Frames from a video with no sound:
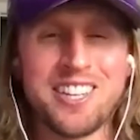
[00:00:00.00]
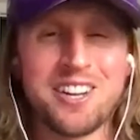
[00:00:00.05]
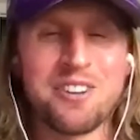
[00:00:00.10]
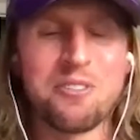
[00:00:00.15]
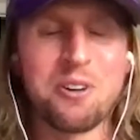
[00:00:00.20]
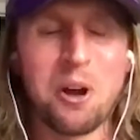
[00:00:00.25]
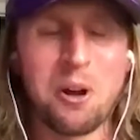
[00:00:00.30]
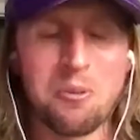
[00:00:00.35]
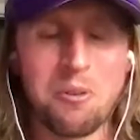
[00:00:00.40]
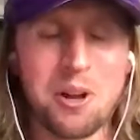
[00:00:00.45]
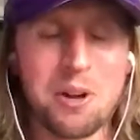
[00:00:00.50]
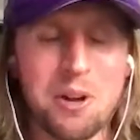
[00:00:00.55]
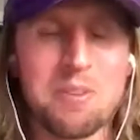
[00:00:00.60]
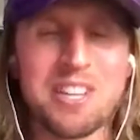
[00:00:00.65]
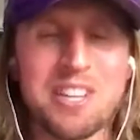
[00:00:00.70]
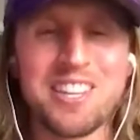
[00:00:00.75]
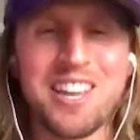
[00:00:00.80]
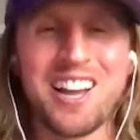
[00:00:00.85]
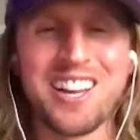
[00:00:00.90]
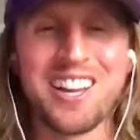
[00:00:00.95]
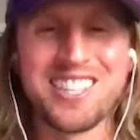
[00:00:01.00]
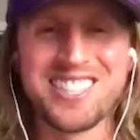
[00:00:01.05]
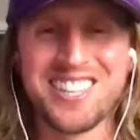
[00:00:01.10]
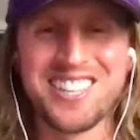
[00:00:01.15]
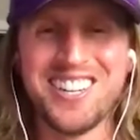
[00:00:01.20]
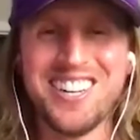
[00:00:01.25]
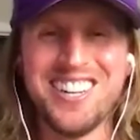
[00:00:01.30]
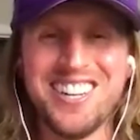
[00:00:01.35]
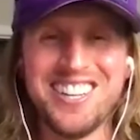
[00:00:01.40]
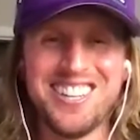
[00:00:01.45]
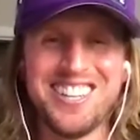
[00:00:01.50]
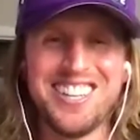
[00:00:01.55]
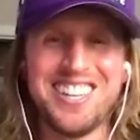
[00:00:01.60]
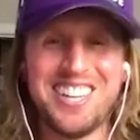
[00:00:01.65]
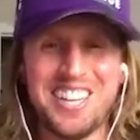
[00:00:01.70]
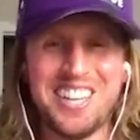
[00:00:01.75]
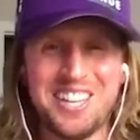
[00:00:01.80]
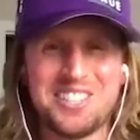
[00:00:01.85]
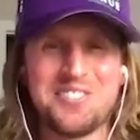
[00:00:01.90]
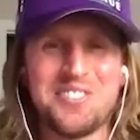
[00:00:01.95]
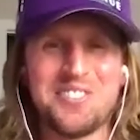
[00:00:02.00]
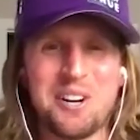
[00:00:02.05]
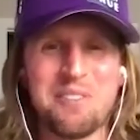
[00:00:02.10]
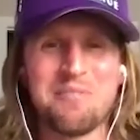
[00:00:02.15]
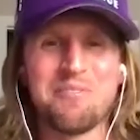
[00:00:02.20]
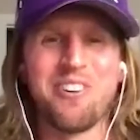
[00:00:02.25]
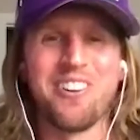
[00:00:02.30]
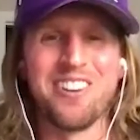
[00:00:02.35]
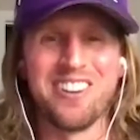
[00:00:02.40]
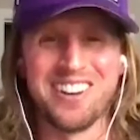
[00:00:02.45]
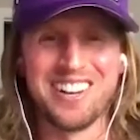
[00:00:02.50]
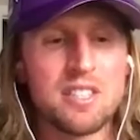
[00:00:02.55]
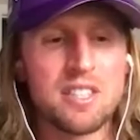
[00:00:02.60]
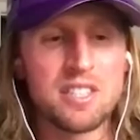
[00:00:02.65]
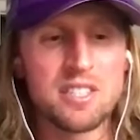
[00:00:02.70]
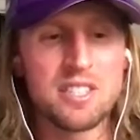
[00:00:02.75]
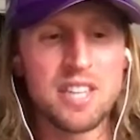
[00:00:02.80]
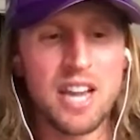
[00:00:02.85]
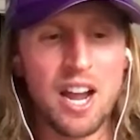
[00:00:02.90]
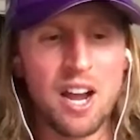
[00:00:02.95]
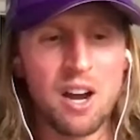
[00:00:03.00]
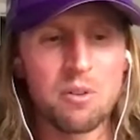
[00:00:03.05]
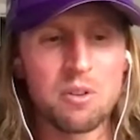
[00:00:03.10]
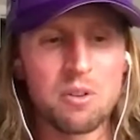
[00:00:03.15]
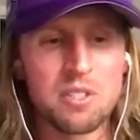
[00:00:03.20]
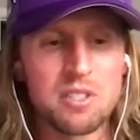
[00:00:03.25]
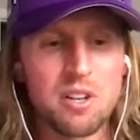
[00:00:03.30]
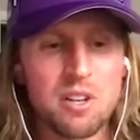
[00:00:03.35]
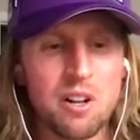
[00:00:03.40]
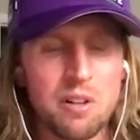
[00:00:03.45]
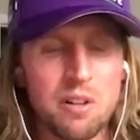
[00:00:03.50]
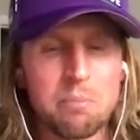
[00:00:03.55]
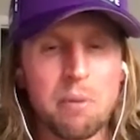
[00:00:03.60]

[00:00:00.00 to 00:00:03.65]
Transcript: I want to make, yes, it's very important. The DAO is called